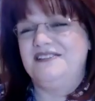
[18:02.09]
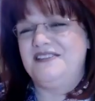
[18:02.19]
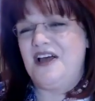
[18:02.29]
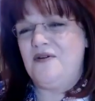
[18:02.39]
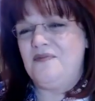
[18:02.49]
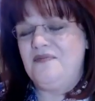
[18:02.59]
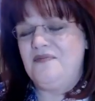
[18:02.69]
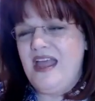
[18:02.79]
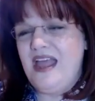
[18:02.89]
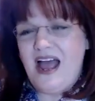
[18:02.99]
So
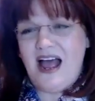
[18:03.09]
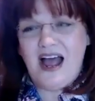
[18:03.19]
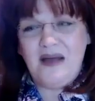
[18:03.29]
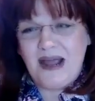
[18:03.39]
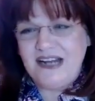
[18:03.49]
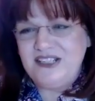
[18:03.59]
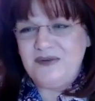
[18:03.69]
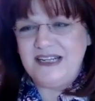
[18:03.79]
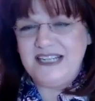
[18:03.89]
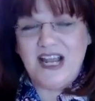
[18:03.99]
I
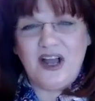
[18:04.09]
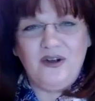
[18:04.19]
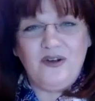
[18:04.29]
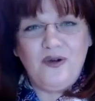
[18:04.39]
just want to take a